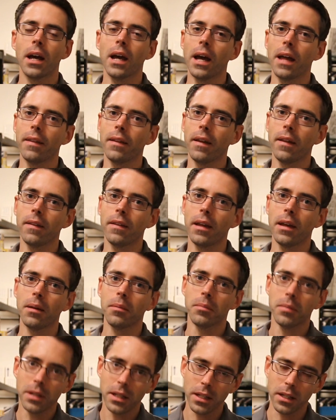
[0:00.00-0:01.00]
and then they
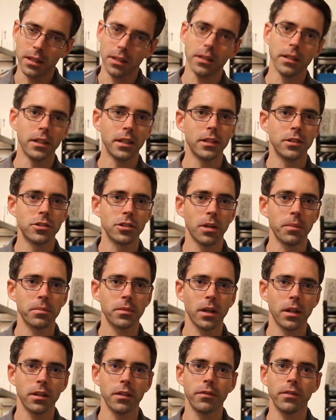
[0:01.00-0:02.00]
immediately
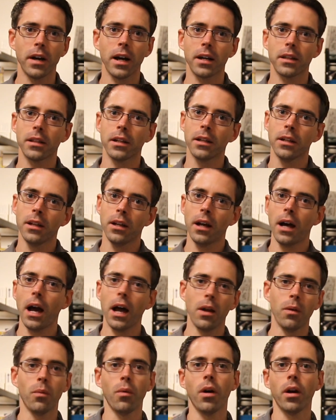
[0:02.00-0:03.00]
jumped on the fact that
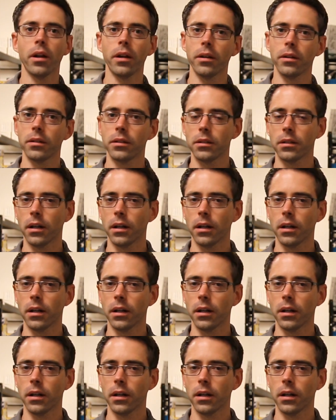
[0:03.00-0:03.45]
I don't want it,